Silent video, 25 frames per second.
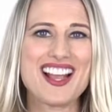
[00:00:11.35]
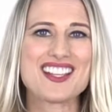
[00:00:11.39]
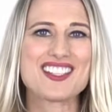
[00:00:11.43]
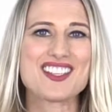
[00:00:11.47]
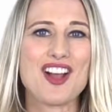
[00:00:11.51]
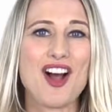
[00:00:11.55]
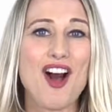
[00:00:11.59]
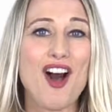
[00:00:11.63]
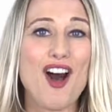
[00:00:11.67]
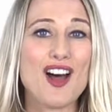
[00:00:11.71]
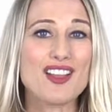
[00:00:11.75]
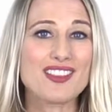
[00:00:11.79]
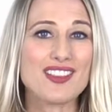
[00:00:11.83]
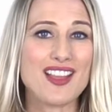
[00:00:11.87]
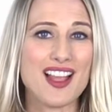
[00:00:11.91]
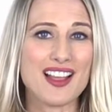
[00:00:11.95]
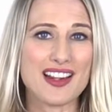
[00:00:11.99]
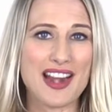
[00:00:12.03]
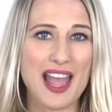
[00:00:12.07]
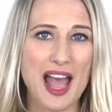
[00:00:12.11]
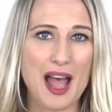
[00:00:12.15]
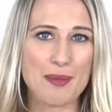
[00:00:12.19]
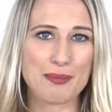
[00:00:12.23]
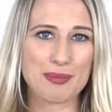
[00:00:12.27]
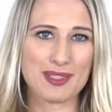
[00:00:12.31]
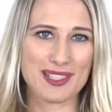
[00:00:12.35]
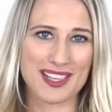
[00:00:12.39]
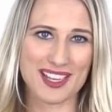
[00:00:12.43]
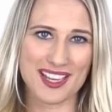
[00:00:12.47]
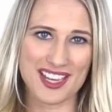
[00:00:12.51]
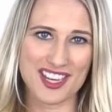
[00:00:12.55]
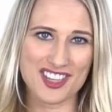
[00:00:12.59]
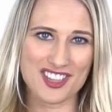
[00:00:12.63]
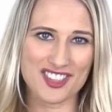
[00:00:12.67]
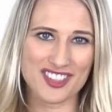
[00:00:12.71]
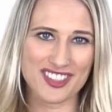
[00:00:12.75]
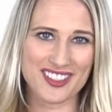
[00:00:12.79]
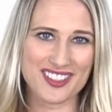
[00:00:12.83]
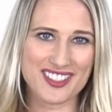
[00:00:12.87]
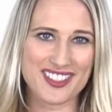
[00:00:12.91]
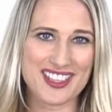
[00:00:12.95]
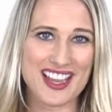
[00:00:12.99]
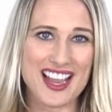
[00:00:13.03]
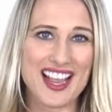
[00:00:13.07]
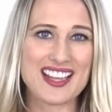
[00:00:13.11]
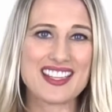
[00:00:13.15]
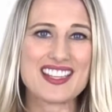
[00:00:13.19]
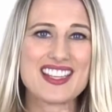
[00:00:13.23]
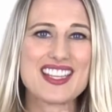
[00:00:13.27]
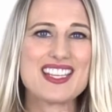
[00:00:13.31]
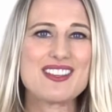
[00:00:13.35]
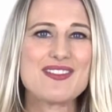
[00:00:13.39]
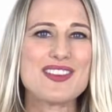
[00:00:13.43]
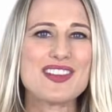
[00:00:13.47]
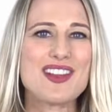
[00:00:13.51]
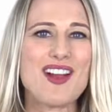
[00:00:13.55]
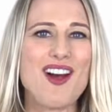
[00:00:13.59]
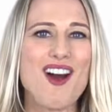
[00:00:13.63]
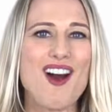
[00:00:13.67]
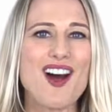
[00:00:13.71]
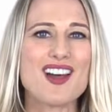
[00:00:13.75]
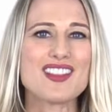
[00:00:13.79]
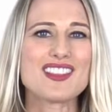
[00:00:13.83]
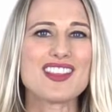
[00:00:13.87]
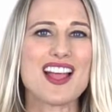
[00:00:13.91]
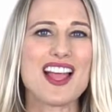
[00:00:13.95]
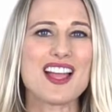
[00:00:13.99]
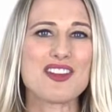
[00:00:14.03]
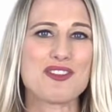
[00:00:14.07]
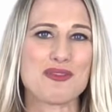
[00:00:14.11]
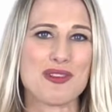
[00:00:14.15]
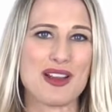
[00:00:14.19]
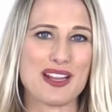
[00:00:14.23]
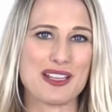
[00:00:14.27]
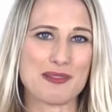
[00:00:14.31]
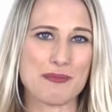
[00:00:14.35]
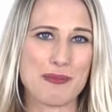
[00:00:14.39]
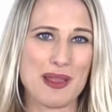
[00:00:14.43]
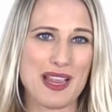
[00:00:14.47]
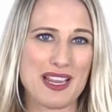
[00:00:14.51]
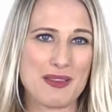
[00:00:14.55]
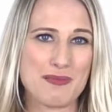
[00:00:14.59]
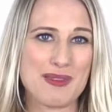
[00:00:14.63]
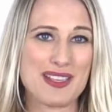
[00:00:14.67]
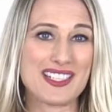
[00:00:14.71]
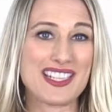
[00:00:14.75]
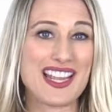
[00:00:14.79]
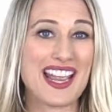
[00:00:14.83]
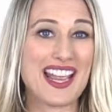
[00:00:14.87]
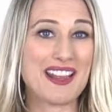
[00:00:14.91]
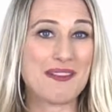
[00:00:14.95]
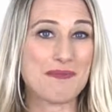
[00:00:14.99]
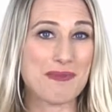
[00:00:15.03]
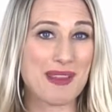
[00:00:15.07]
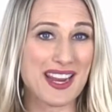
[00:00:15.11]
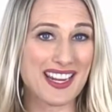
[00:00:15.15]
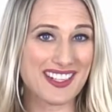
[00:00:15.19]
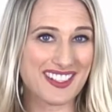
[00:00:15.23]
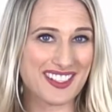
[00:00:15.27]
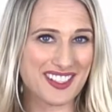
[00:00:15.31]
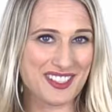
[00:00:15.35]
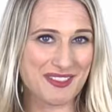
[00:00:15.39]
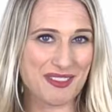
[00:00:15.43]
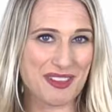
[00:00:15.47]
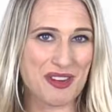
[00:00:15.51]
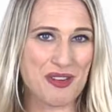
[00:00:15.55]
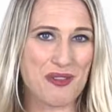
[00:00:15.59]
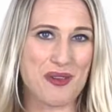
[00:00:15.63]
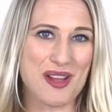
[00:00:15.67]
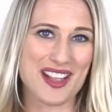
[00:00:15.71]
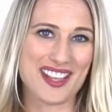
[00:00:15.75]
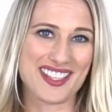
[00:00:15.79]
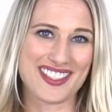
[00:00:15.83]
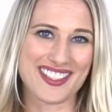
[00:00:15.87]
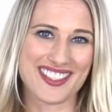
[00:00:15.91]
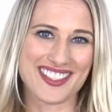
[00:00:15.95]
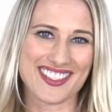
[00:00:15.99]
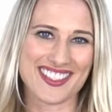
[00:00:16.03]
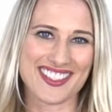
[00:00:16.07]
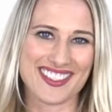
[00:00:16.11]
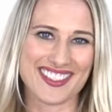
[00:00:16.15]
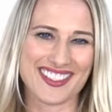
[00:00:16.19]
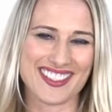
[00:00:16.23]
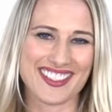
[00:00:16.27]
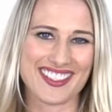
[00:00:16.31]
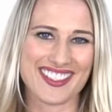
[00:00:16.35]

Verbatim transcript: to online applications and even online rent payment and maintenance requests.